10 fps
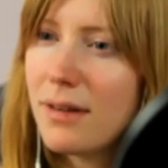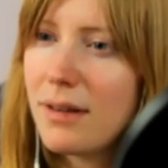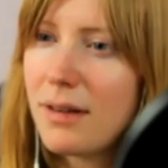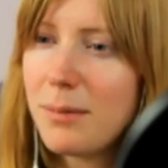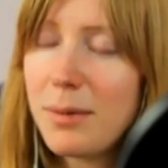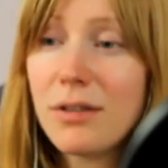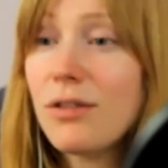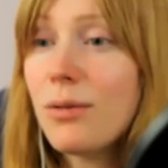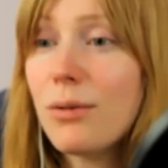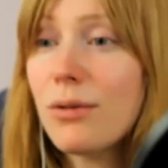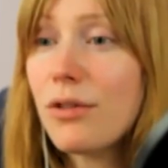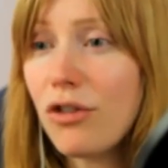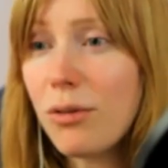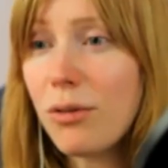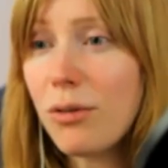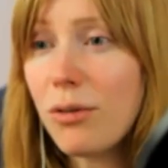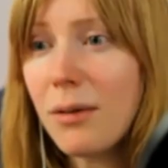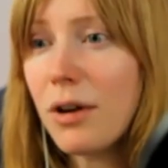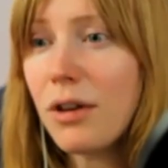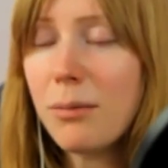compared to social media
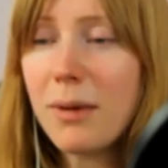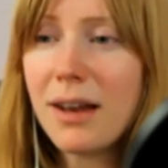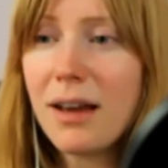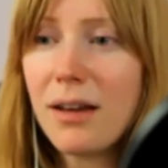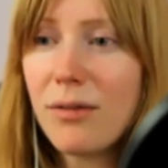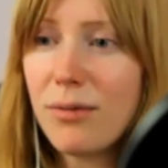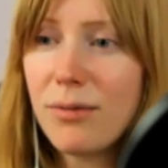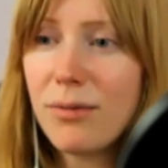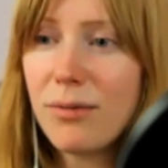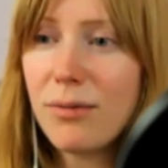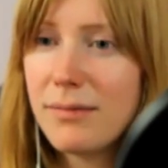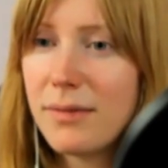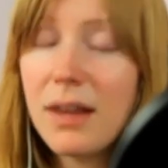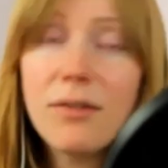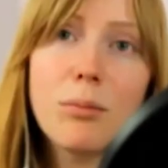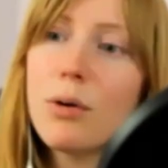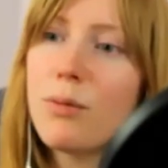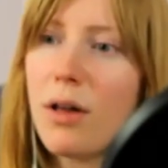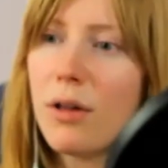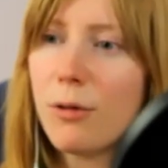where you might have even more
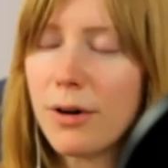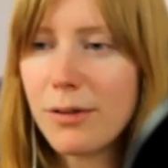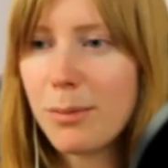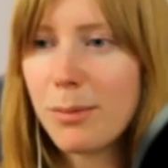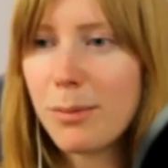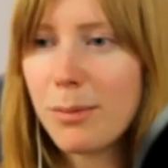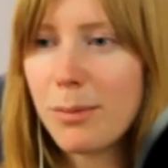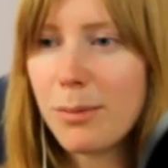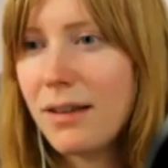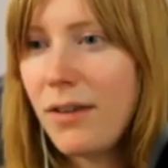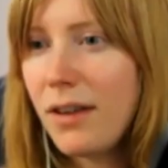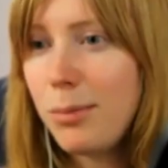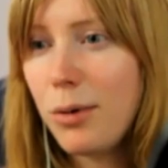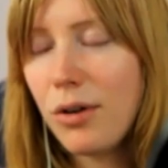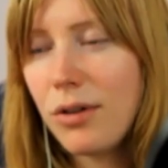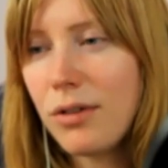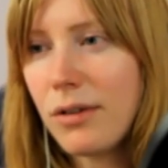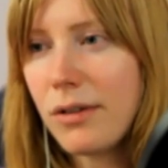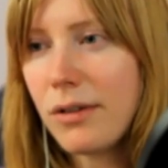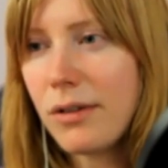followers but facebook there's
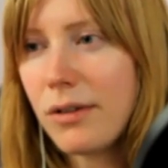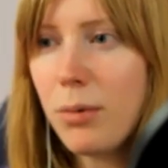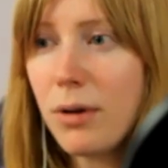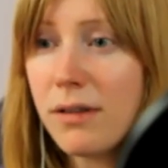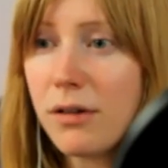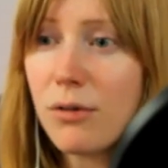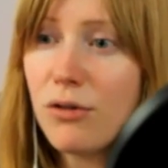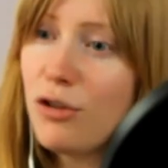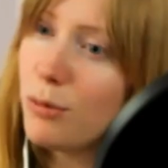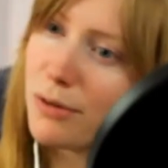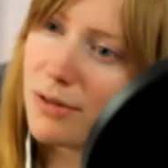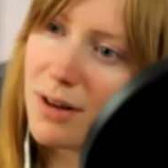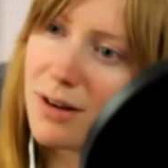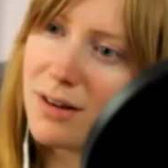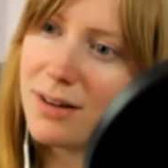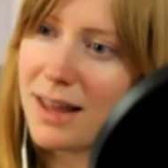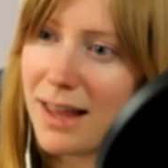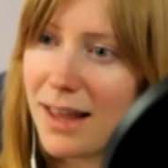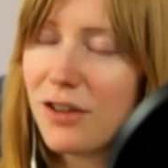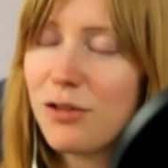a 0.02%
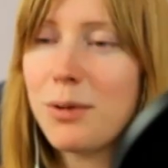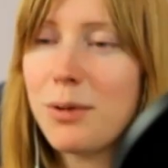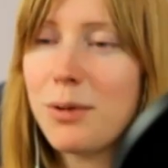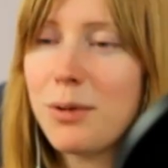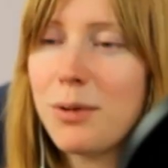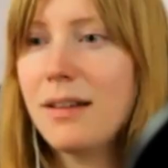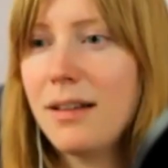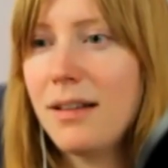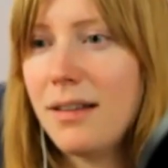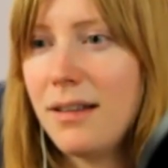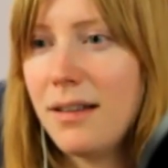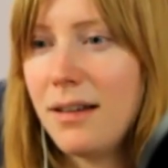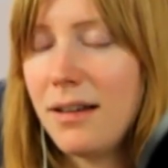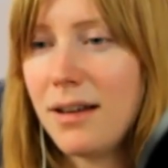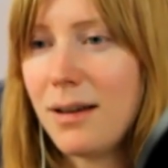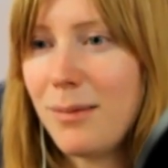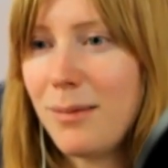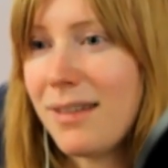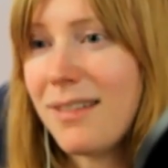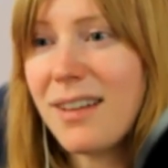engagement rate um,
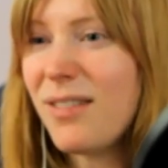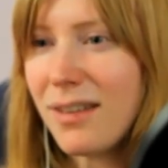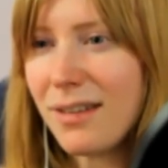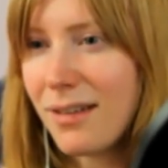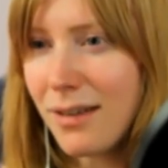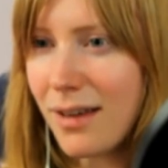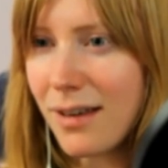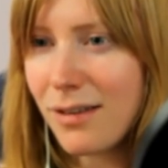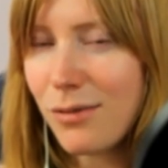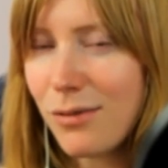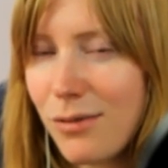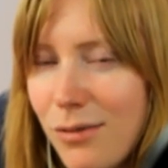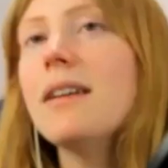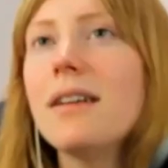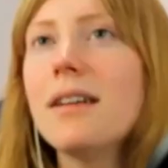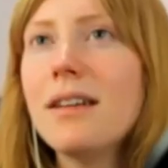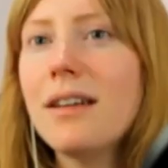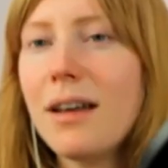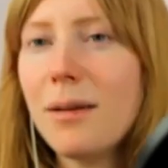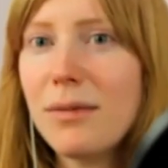that's not even clicks right
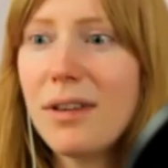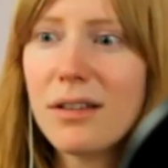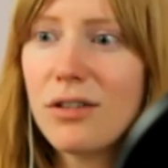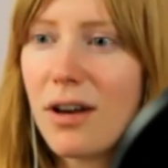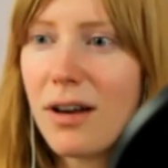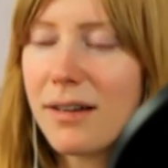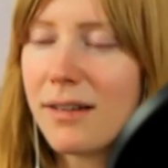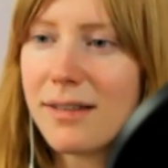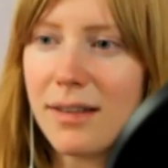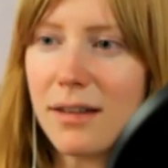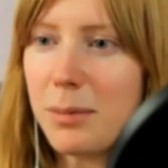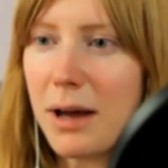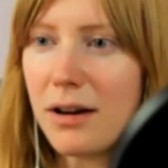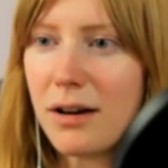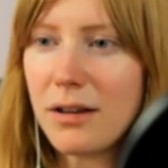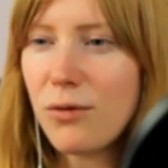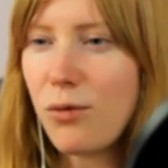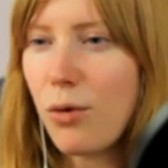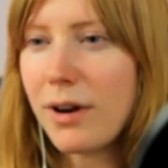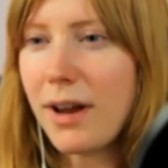um, tiktok is a little better it's
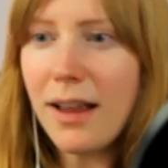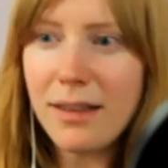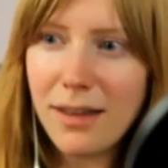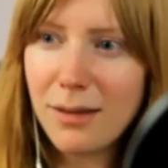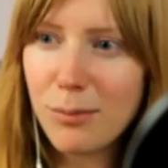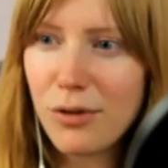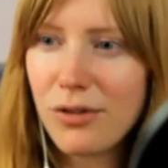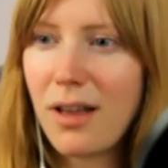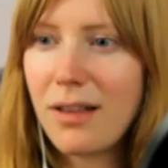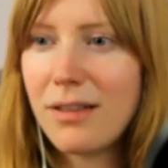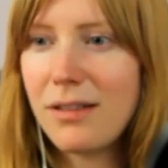4 to 18%